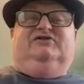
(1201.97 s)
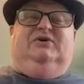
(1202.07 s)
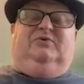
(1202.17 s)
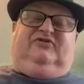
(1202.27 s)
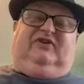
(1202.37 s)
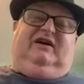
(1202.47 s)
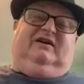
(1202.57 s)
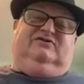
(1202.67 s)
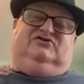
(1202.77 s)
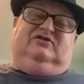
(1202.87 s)
She was
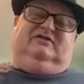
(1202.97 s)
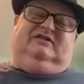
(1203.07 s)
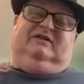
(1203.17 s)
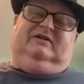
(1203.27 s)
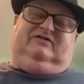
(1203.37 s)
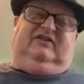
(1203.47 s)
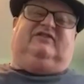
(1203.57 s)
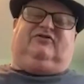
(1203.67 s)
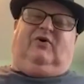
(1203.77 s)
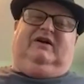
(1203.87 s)
in
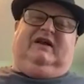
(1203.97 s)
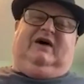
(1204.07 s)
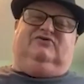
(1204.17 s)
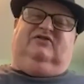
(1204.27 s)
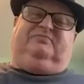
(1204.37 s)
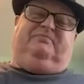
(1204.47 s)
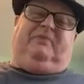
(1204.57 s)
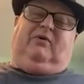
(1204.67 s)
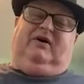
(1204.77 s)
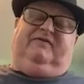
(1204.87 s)
sixth grade now, just
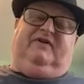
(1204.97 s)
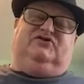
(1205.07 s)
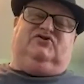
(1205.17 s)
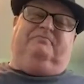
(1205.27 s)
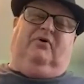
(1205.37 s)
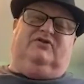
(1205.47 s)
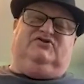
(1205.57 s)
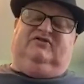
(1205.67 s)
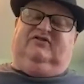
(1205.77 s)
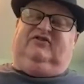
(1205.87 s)
about ready to finish her
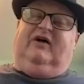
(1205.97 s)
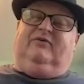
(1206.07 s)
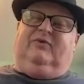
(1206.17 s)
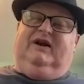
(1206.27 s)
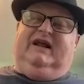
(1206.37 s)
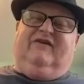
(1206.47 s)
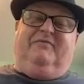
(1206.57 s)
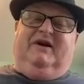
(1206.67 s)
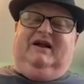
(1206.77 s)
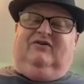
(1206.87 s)
book. She's in silent reading.
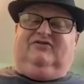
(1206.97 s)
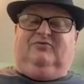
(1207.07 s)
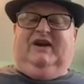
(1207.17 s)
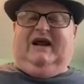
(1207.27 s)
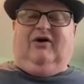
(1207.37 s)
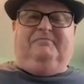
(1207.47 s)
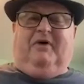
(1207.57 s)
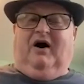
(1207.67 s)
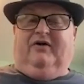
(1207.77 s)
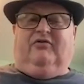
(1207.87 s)
Everybody else is reading Harry
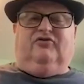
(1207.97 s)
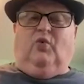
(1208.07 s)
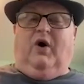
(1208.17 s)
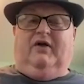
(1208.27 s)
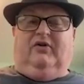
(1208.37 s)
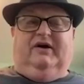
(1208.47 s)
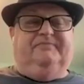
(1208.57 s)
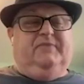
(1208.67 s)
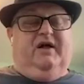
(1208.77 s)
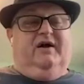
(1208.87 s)
Potter or
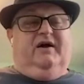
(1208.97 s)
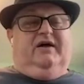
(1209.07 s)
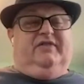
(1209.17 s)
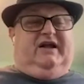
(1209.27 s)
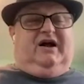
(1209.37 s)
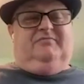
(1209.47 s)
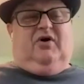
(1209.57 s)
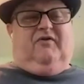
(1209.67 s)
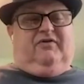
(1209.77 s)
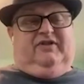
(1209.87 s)
Twilight. And they
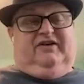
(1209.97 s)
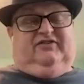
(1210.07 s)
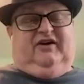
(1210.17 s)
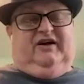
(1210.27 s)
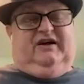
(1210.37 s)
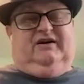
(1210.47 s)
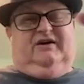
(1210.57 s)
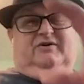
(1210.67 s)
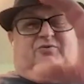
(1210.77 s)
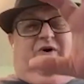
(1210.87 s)
come over and they say,
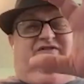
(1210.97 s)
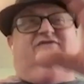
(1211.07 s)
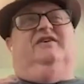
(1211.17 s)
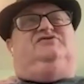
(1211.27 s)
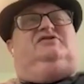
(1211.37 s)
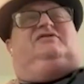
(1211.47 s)
"What's this?"